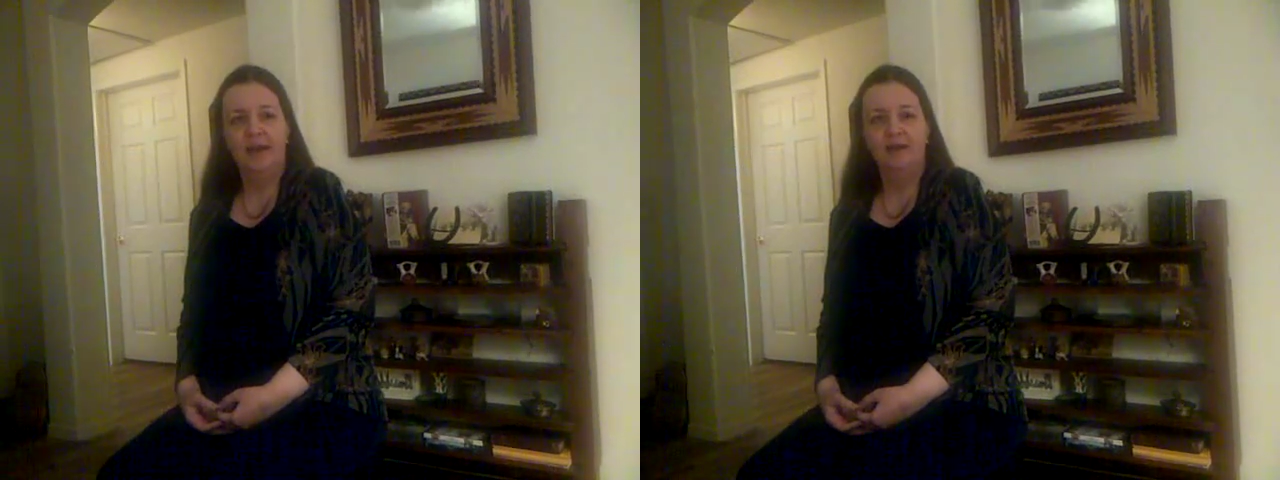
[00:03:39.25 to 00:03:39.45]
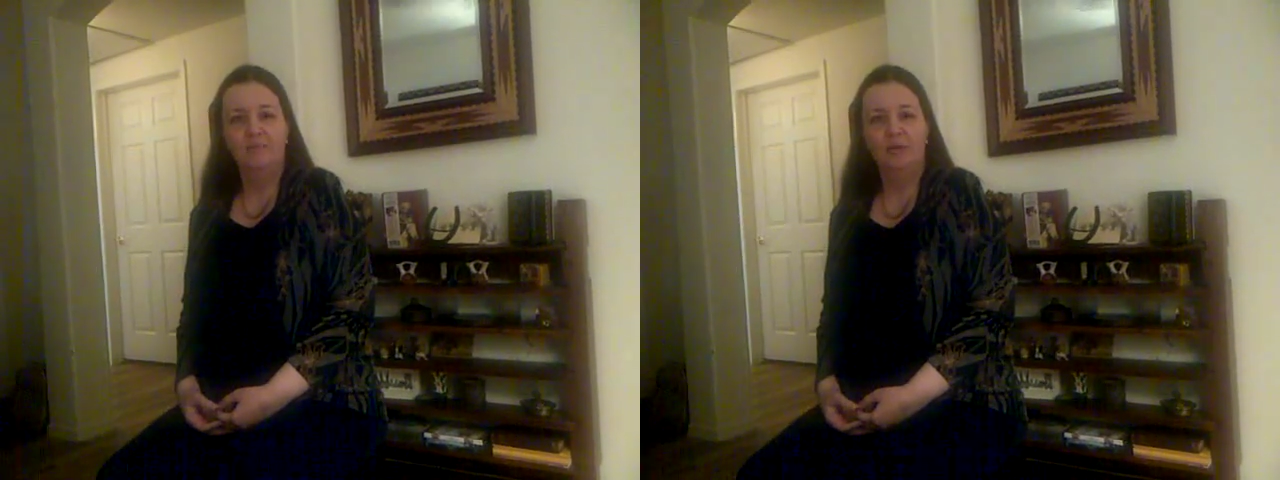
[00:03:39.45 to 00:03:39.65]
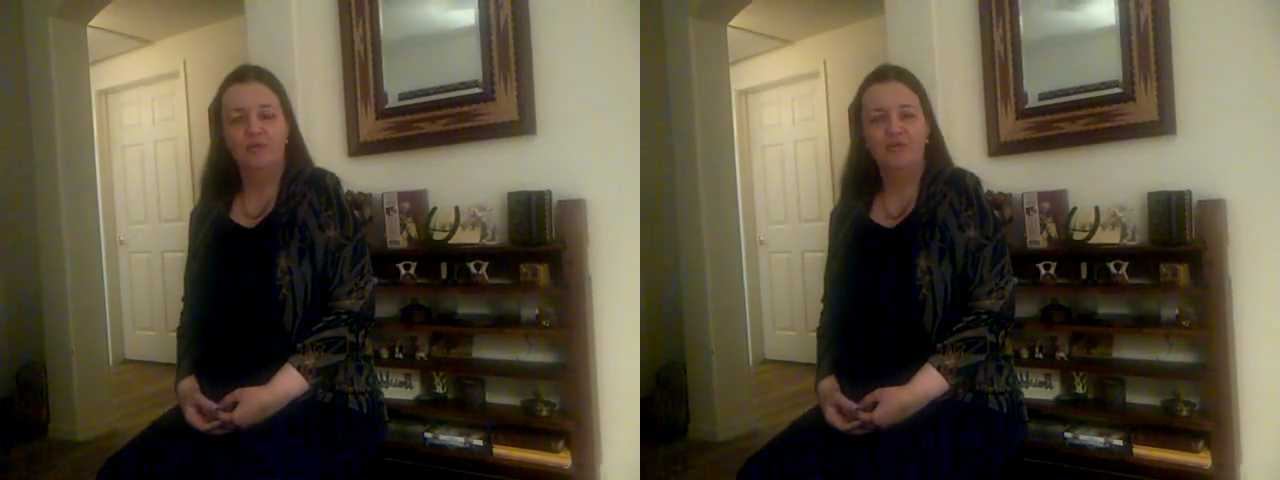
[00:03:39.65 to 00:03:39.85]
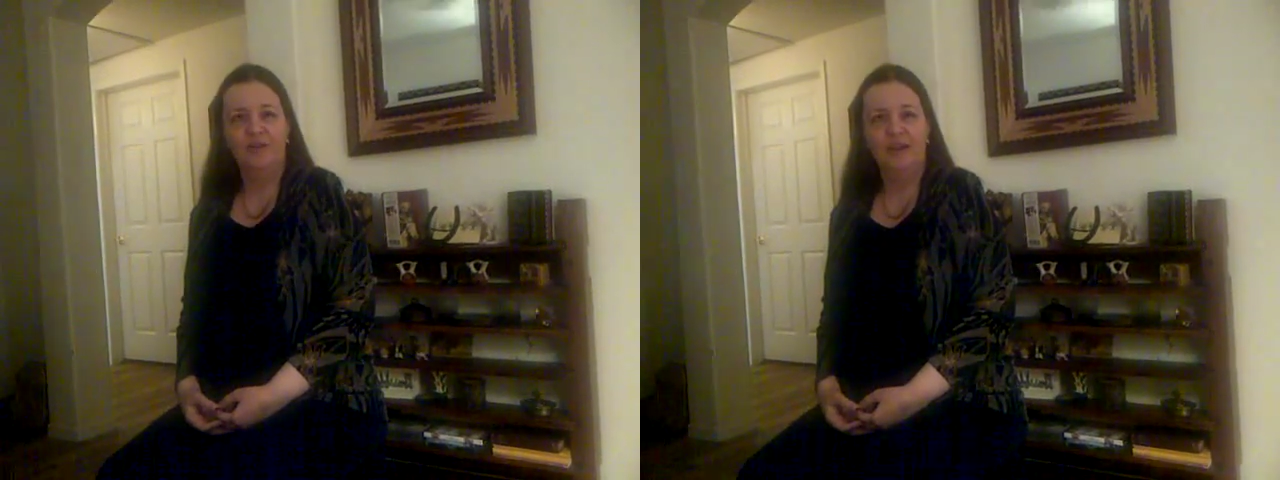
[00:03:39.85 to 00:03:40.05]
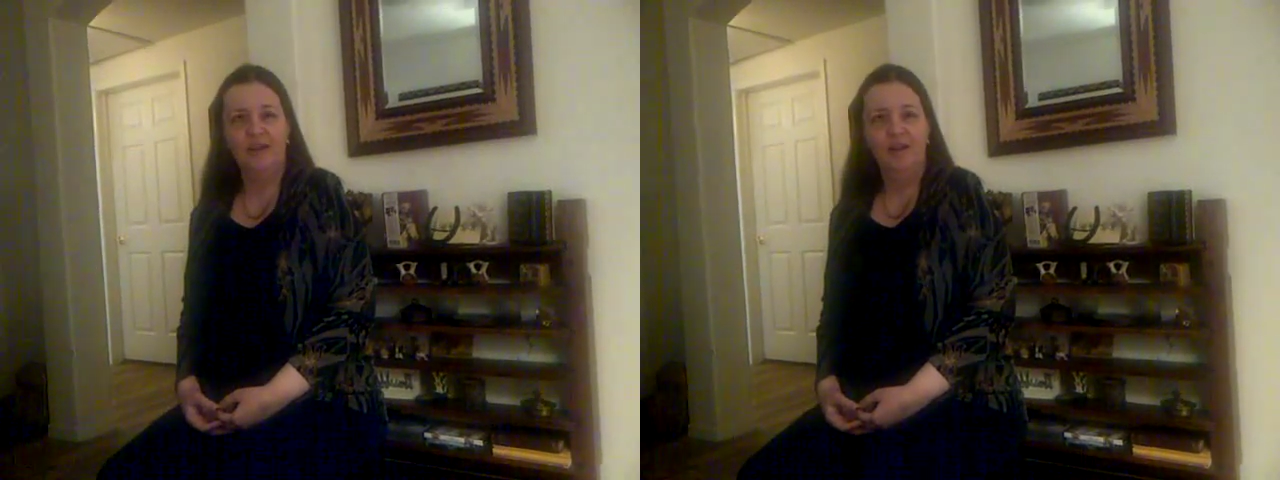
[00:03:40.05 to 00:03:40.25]
And
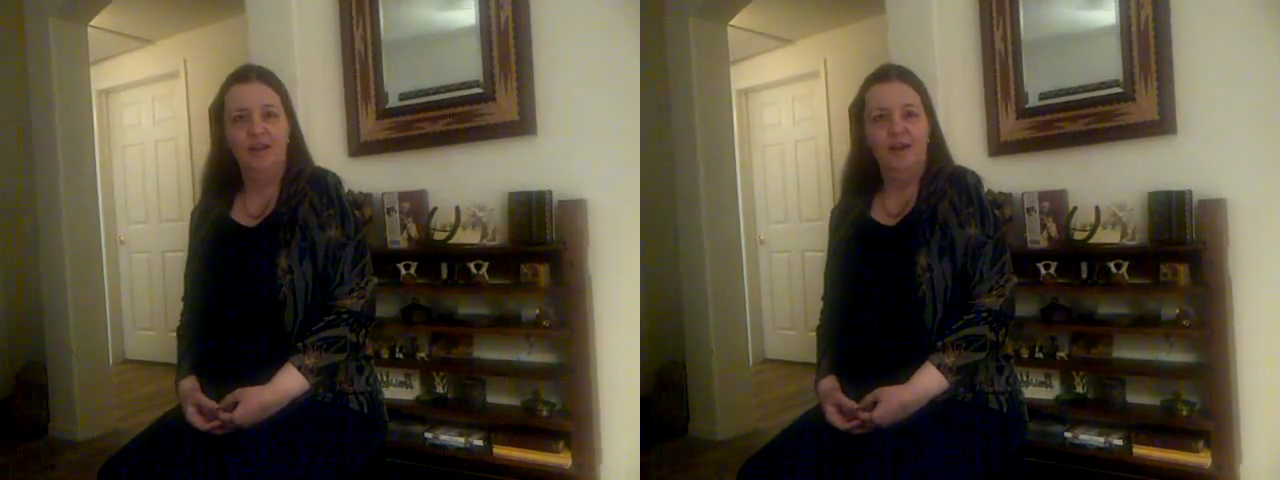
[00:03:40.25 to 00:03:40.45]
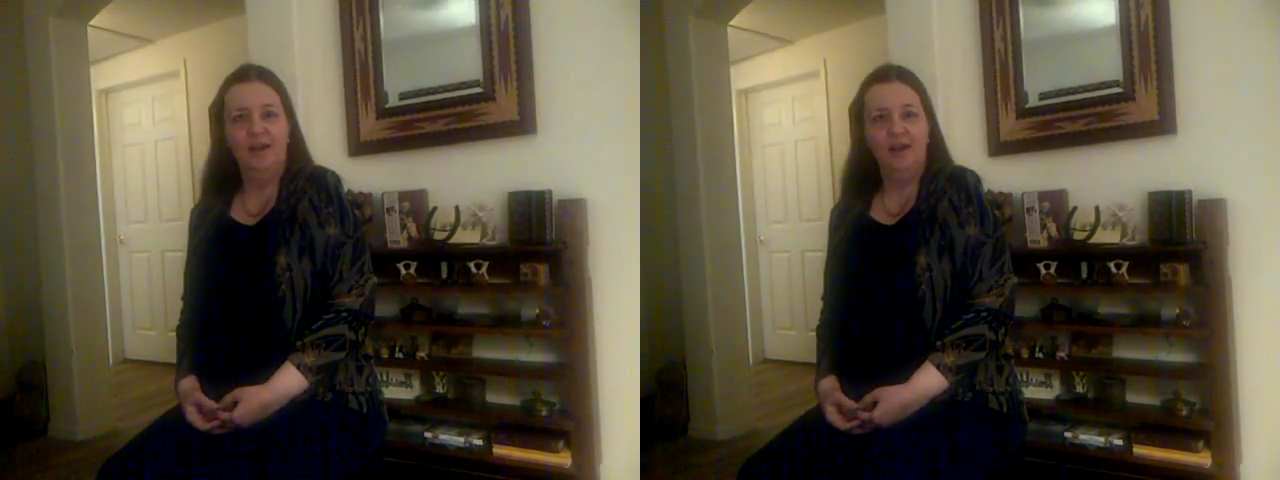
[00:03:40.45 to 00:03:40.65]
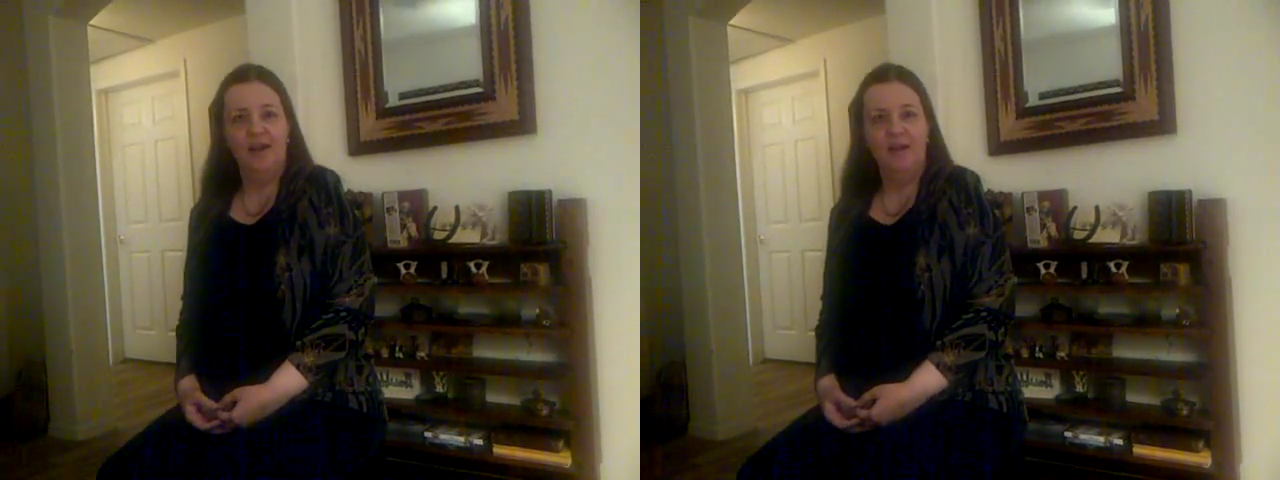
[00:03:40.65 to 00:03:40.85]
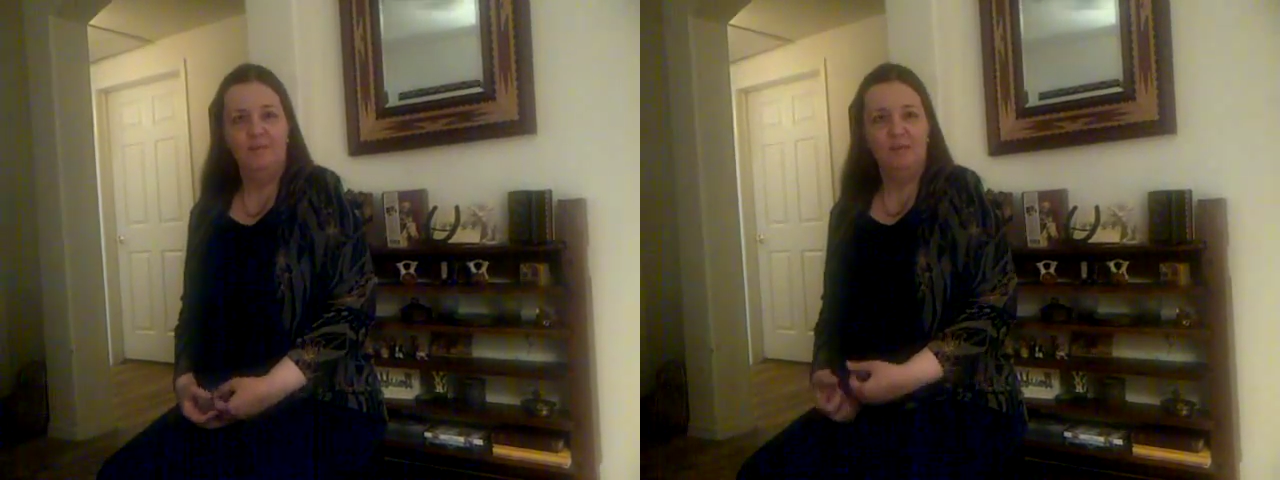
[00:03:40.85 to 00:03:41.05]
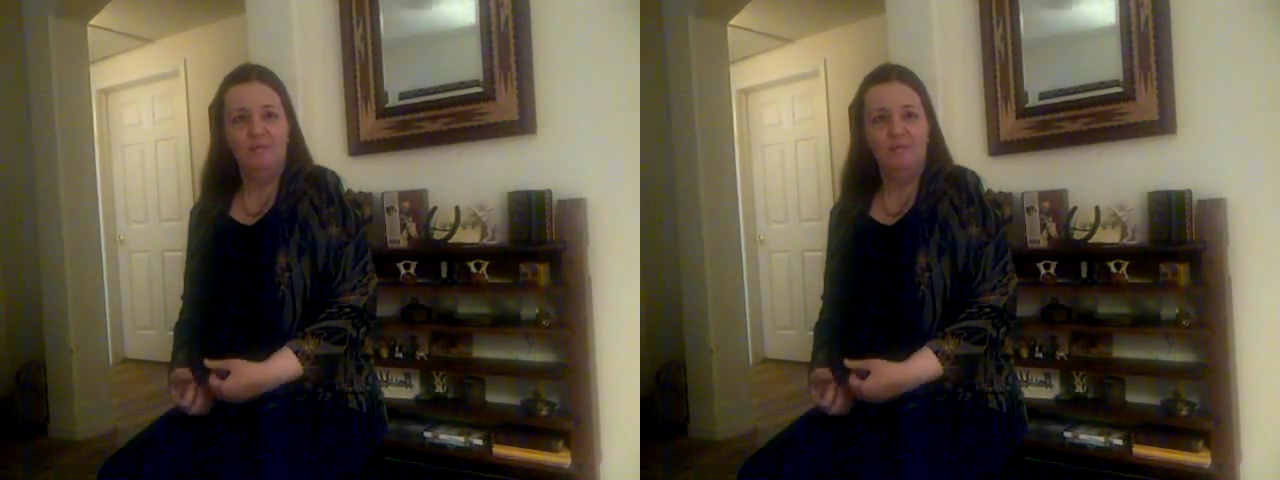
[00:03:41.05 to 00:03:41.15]
personally, again,